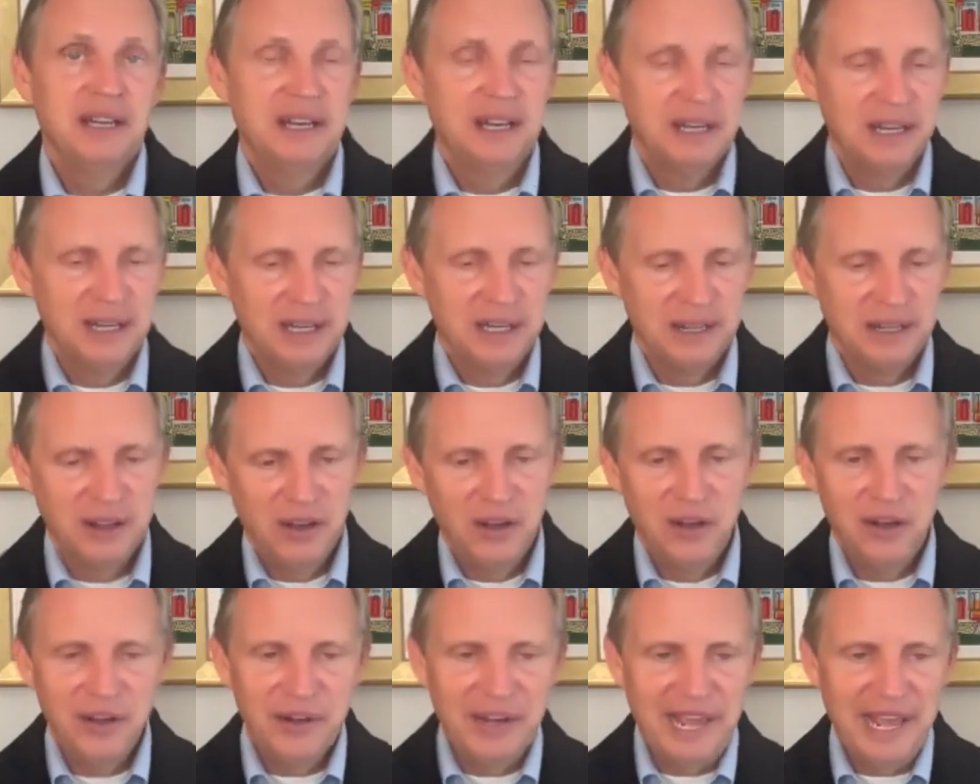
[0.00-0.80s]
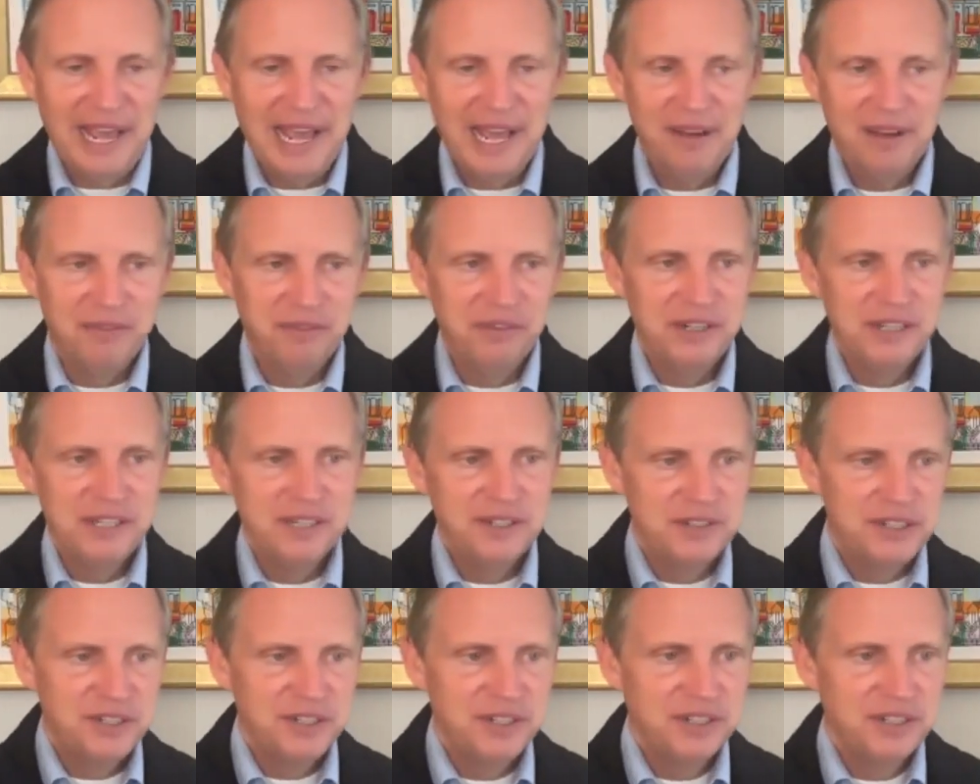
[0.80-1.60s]
On
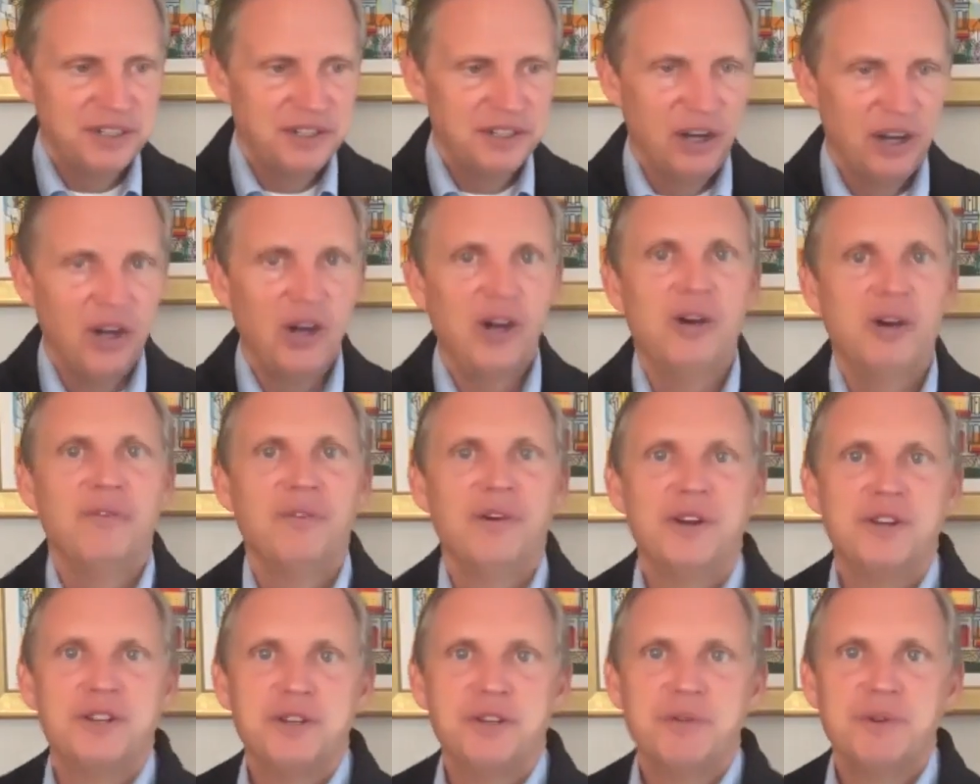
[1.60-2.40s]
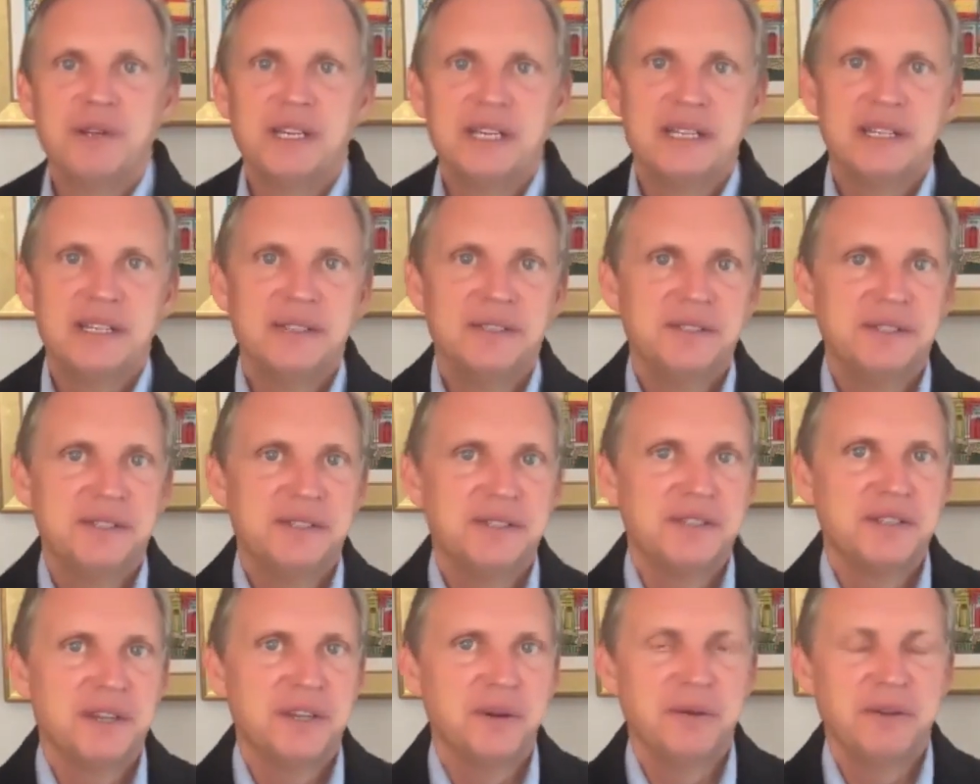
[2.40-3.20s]
average, all of our trees,
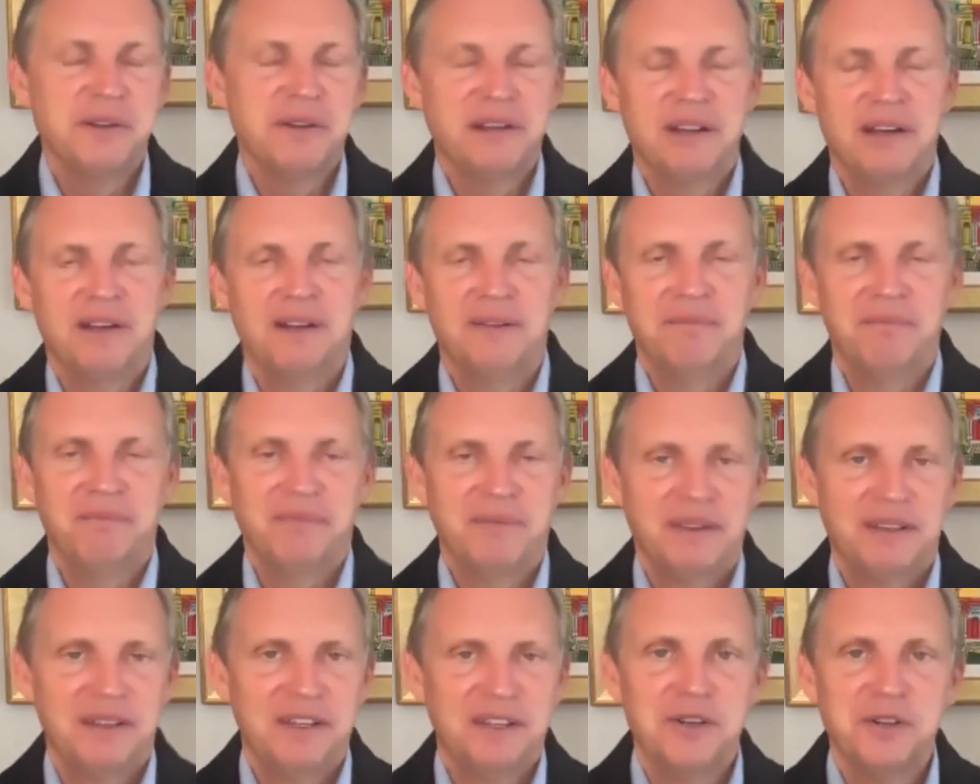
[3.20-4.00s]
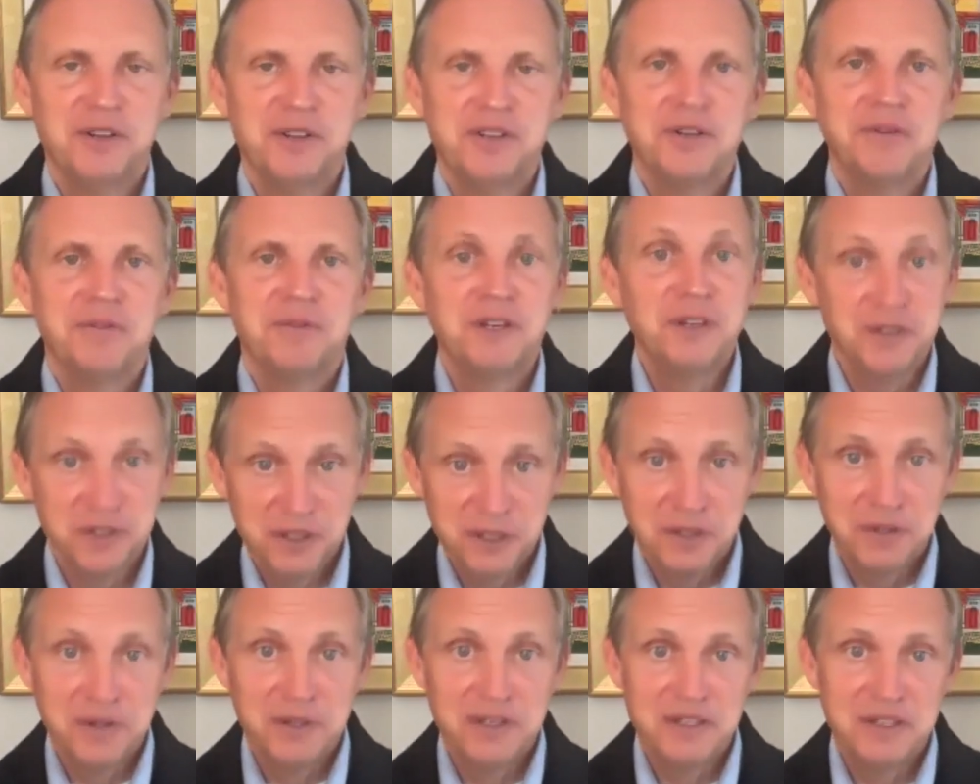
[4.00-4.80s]
so your
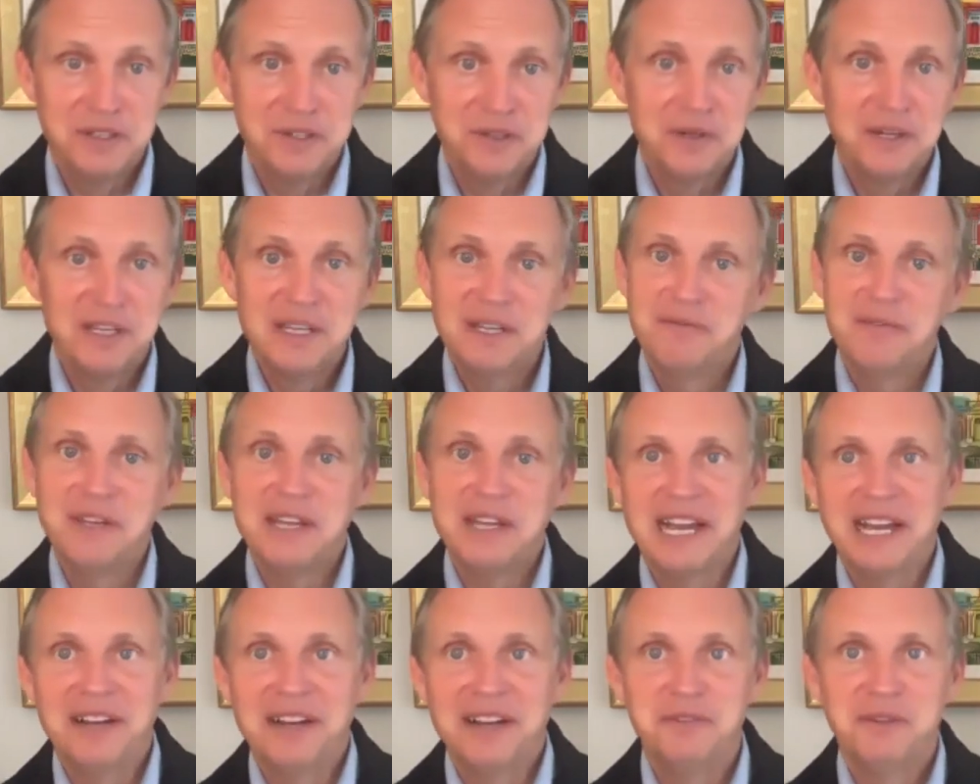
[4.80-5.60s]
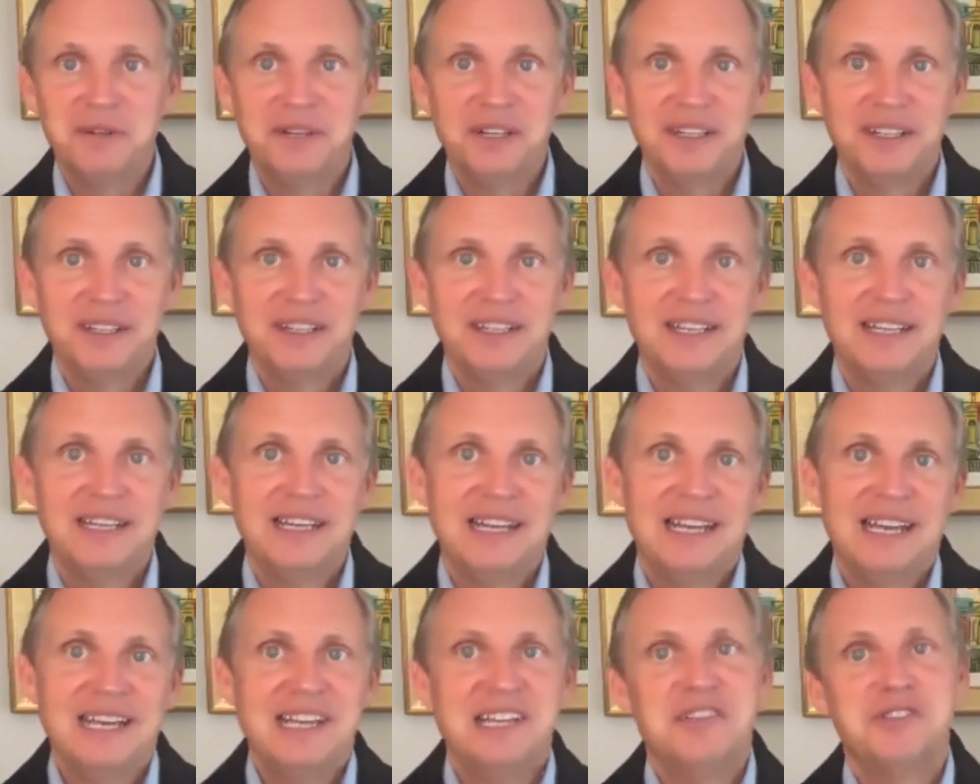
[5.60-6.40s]
street tree, if you have one,
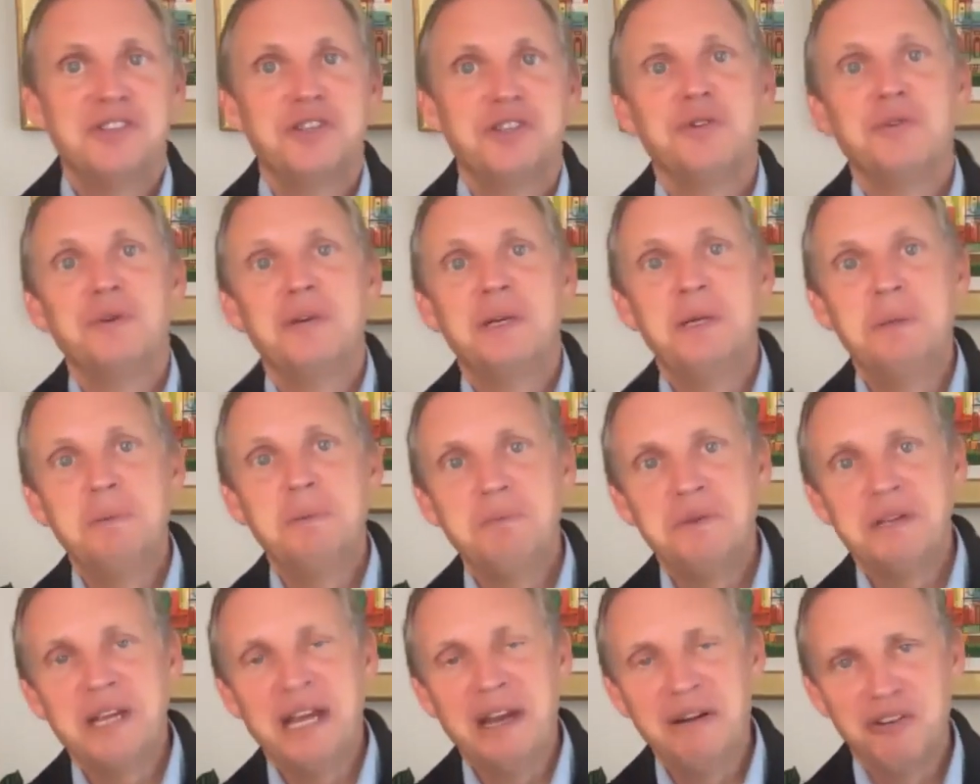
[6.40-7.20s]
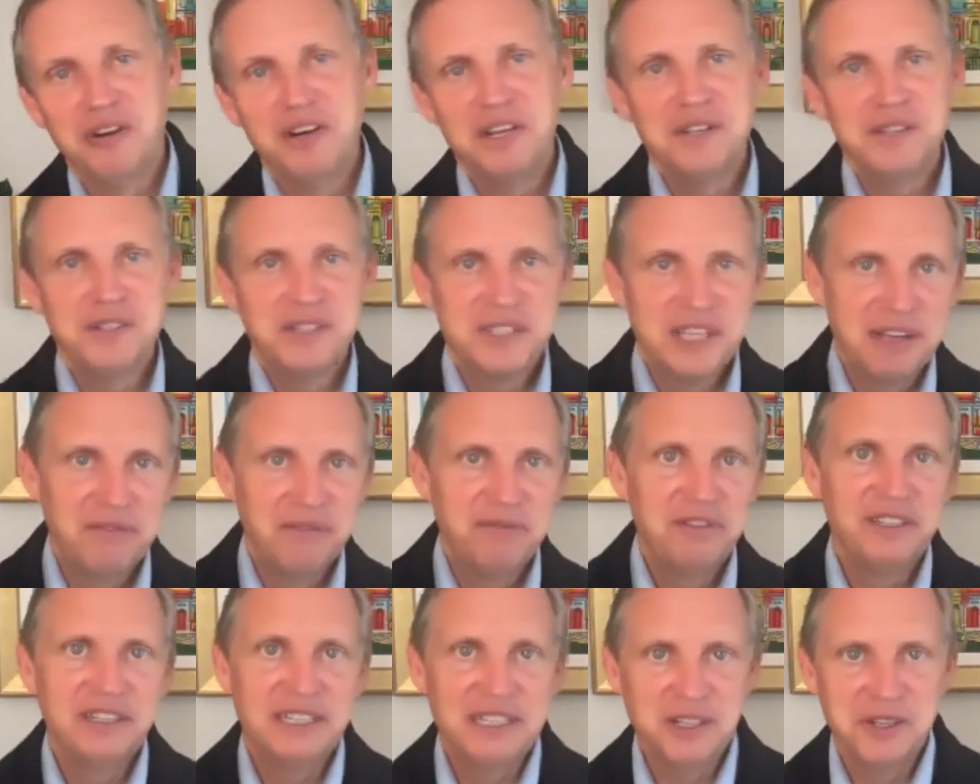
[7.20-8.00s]
is trimmed every
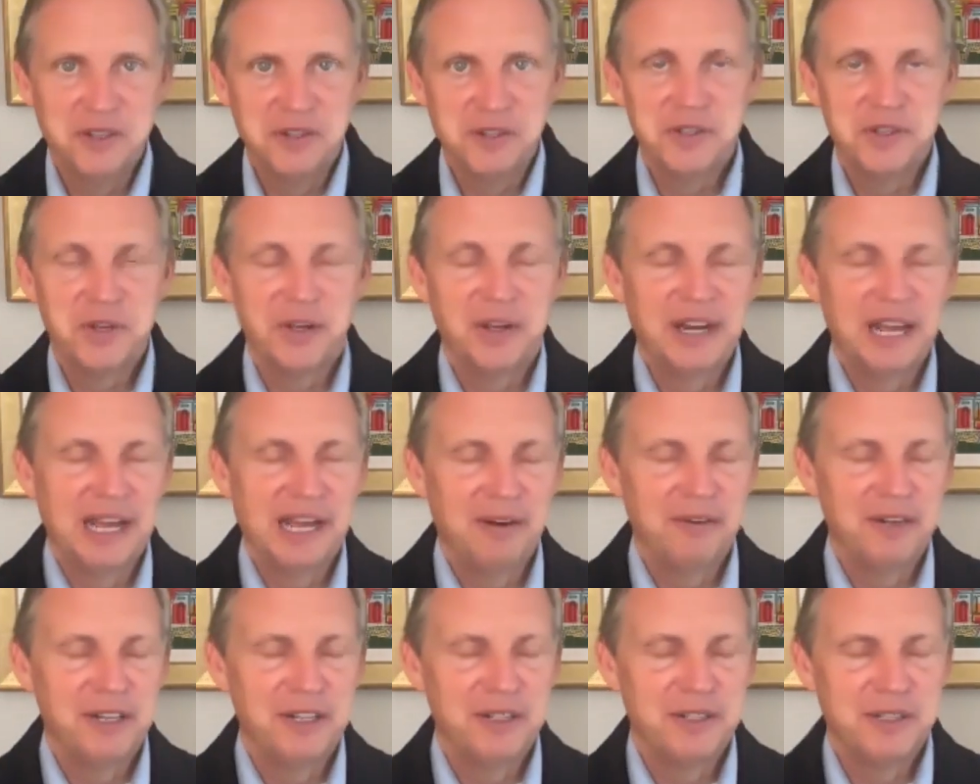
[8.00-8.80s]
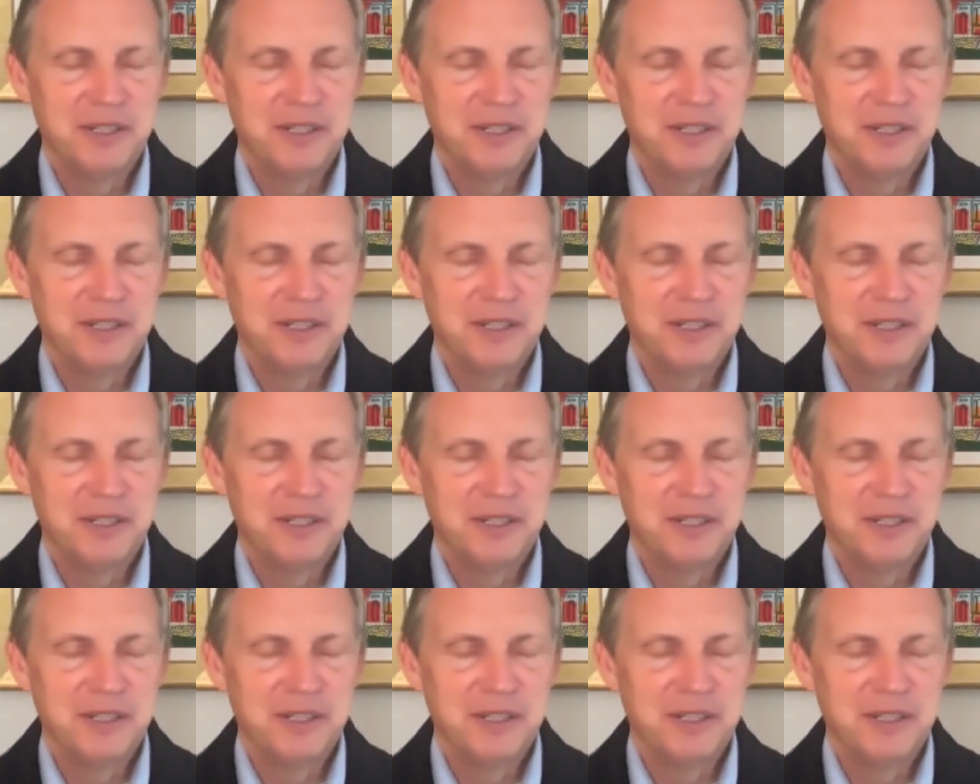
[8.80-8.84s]
7 years on average.